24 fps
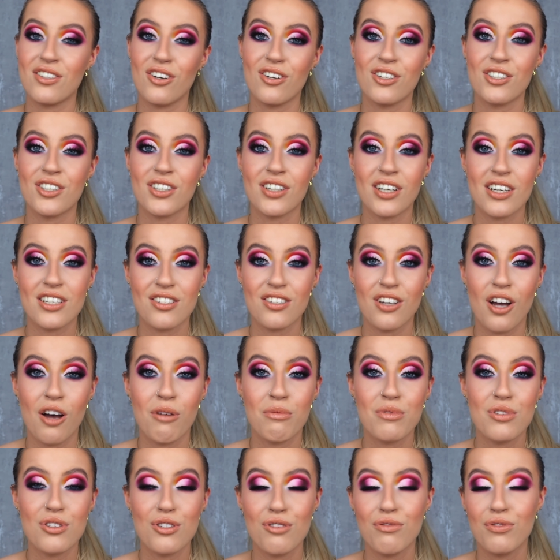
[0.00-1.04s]
all your guys'
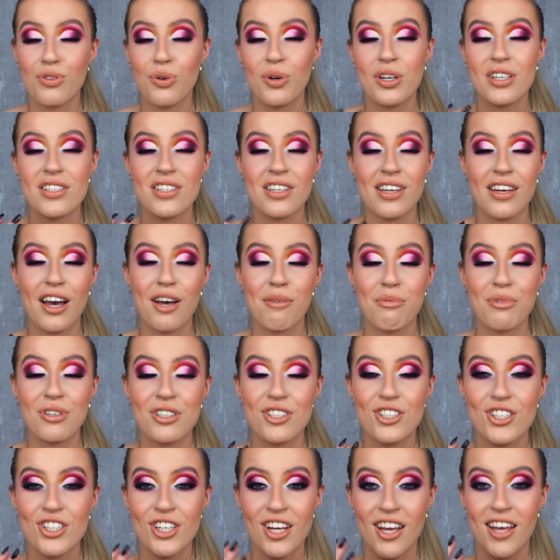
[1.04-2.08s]
comments. You've no idea how
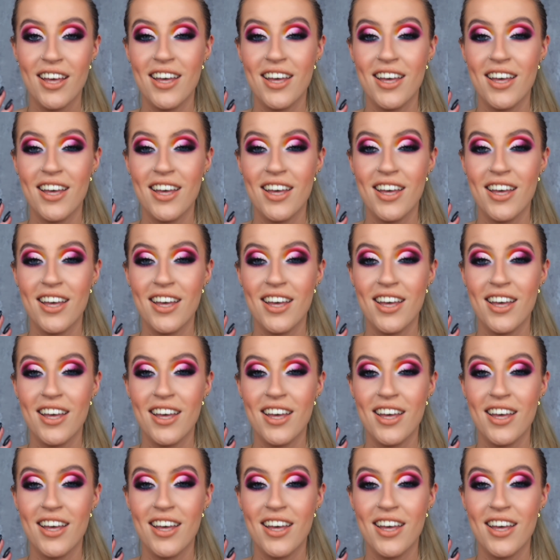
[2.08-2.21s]
much